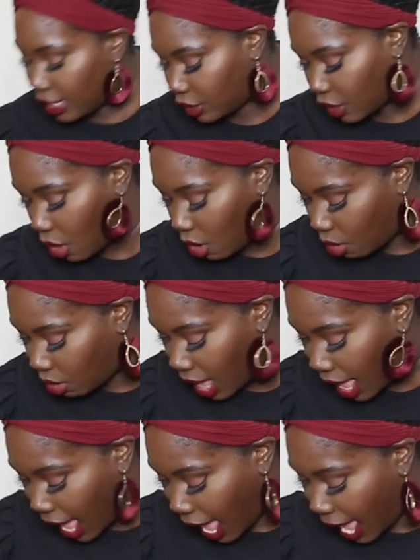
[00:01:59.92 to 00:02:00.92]
So
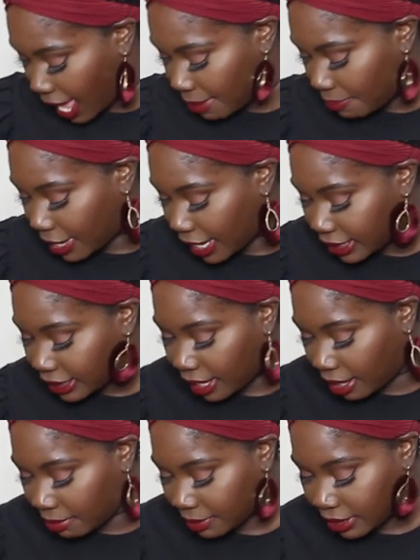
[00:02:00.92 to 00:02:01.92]
I picked
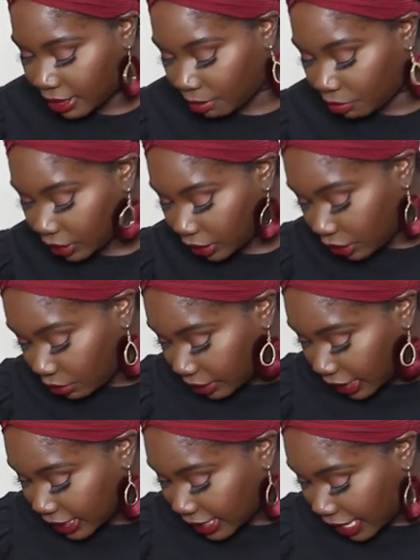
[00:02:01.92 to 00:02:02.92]
up some really cute things.